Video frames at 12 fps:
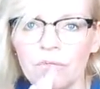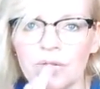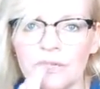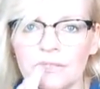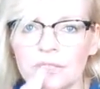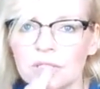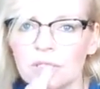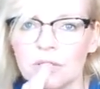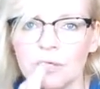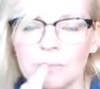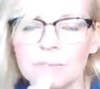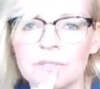around the
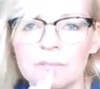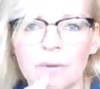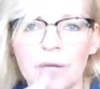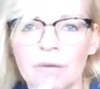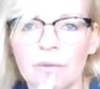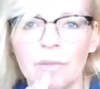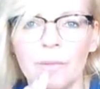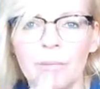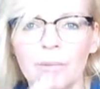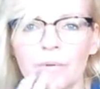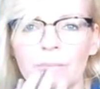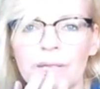cupid's bow and the
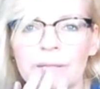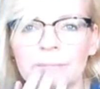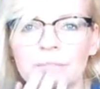bottom lip,